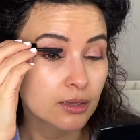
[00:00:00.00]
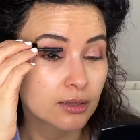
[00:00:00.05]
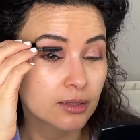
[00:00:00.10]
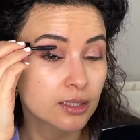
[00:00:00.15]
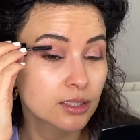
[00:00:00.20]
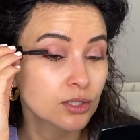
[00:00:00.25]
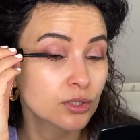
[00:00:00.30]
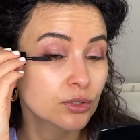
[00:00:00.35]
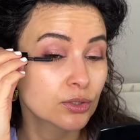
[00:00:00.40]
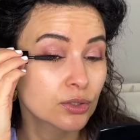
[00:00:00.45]

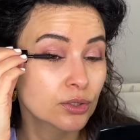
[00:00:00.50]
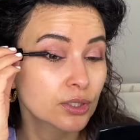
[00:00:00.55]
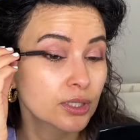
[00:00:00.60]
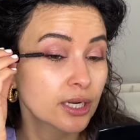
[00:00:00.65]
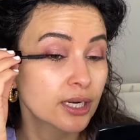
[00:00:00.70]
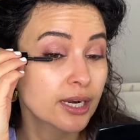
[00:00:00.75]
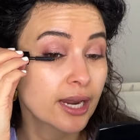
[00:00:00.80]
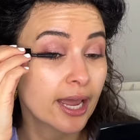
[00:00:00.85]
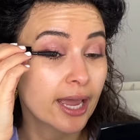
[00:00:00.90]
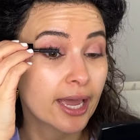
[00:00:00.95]
this could
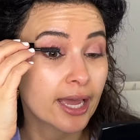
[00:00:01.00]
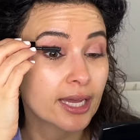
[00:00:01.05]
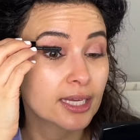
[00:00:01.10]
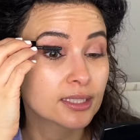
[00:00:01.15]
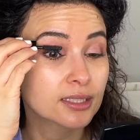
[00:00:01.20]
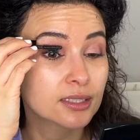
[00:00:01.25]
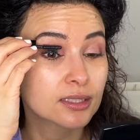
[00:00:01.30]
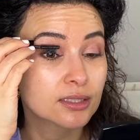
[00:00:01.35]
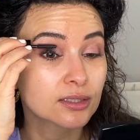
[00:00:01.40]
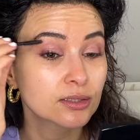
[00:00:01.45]

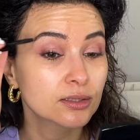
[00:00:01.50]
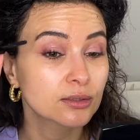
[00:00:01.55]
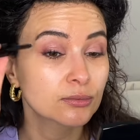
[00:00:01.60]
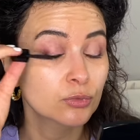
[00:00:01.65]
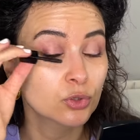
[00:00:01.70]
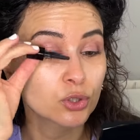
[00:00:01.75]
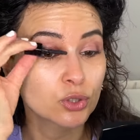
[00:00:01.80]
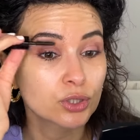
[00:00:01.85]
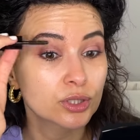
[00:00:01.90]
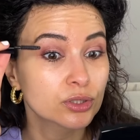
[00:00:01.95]
enhance
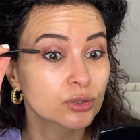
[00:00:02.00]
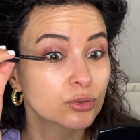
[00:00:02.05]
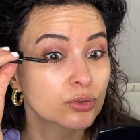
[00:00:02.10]
or just